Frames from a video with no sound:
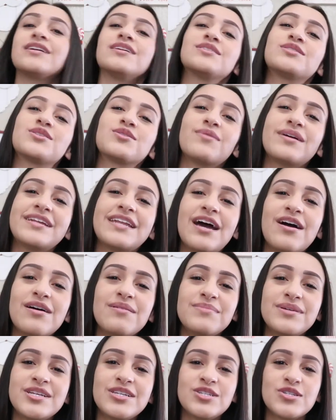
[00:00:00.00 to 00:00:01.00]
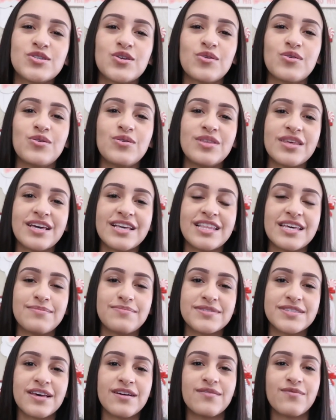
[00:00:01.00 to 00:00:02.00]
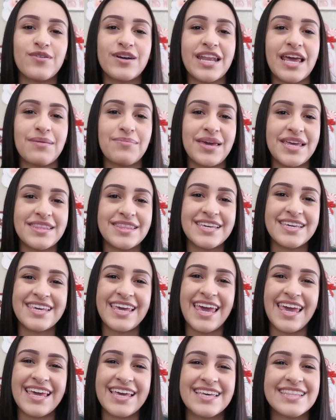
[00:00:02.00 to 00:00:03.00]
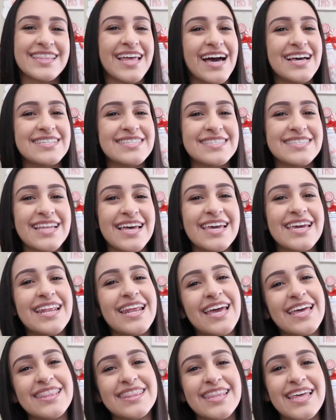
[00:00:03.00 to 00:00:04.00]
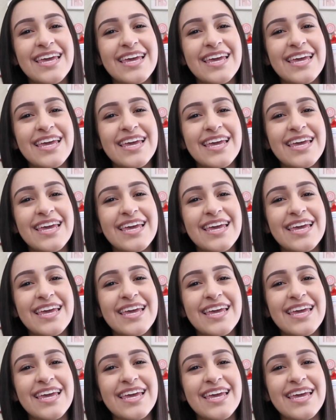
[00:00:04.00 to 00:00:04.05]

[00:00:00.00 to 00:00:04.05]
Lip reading: So right now I'm going to show you the clips of when I made the cake last night, and